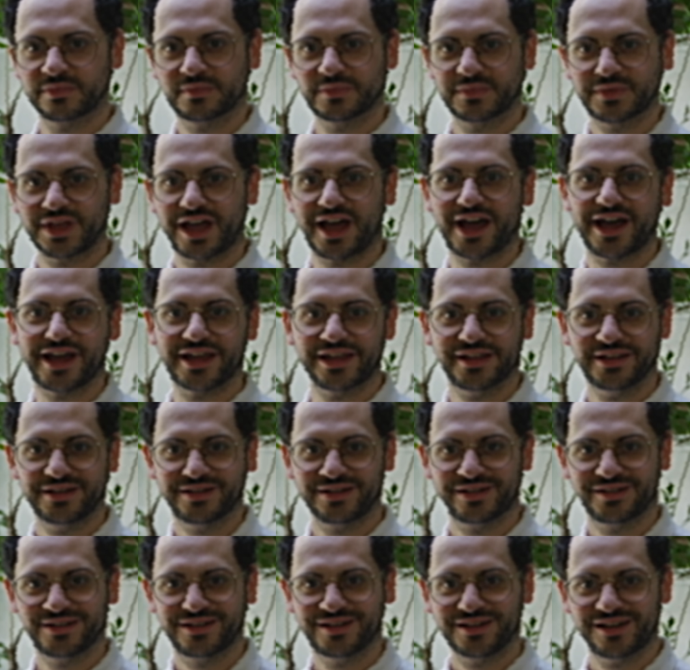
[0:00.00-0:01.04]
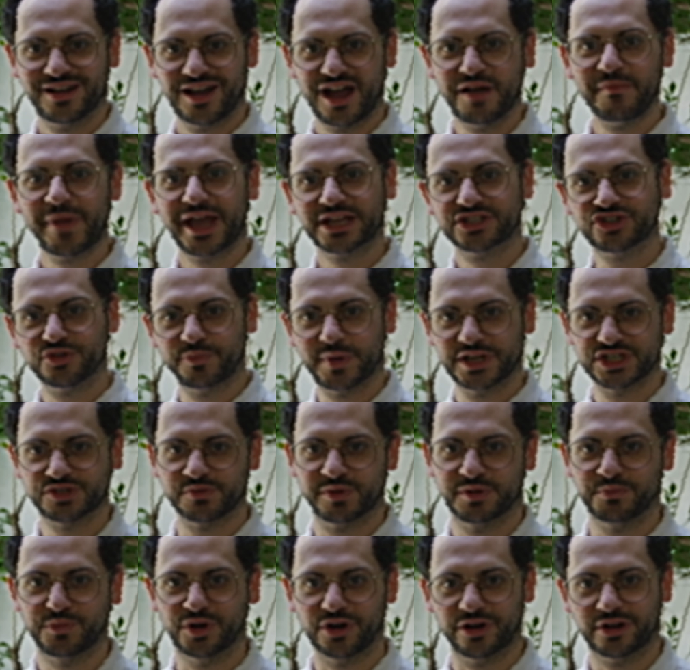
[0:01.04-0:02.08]
Hi, I'm actor
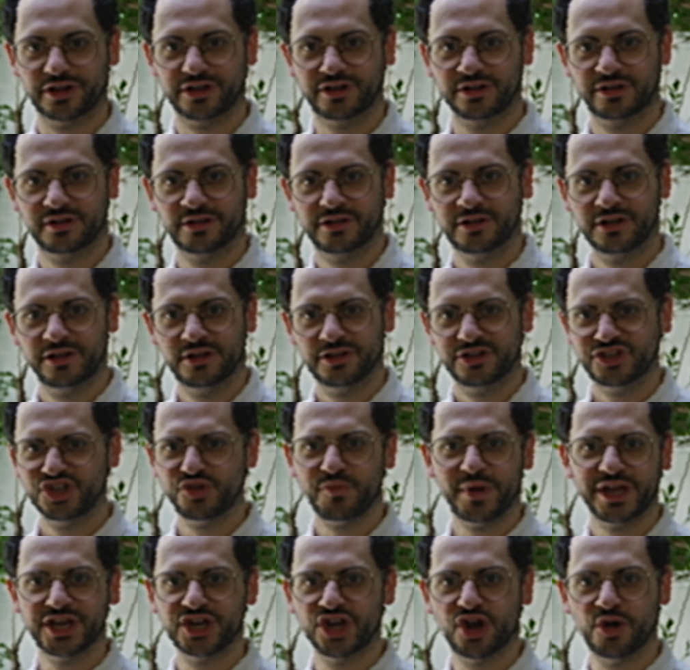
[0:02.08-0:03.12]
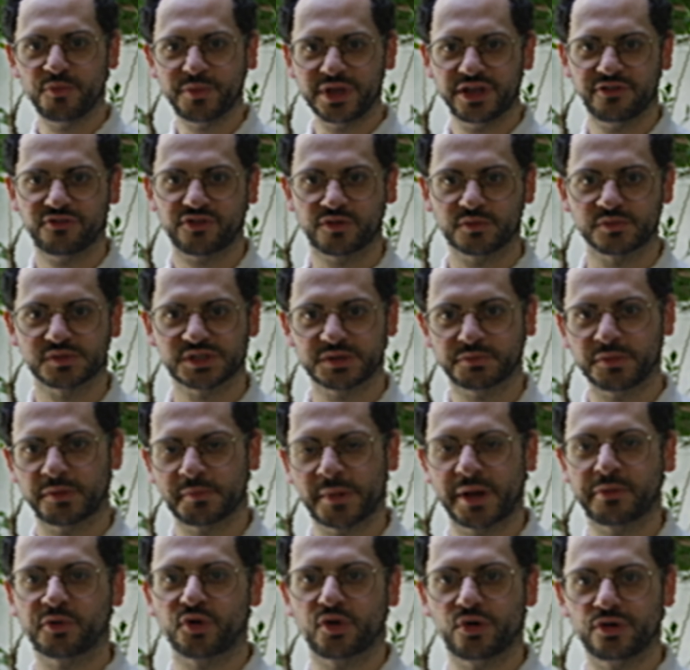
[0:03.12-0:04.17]
Benjamin Burke. You might know me from some of
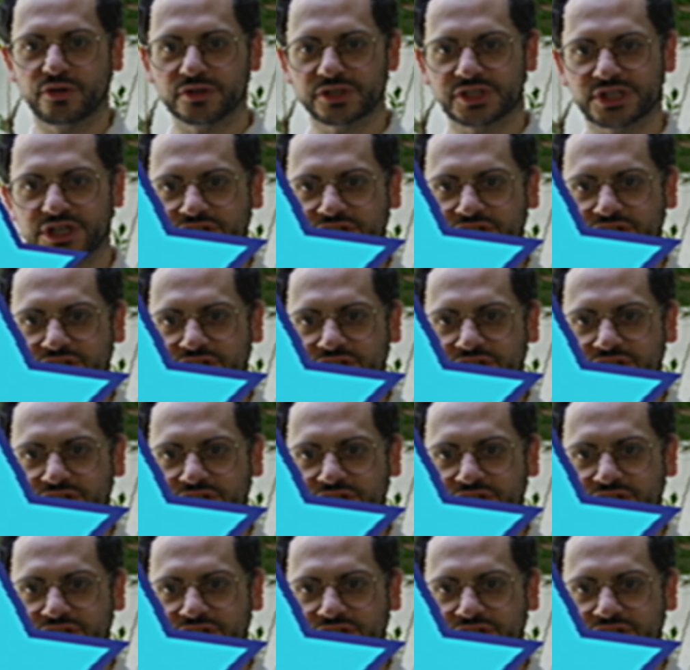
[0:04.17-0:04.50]
my roles such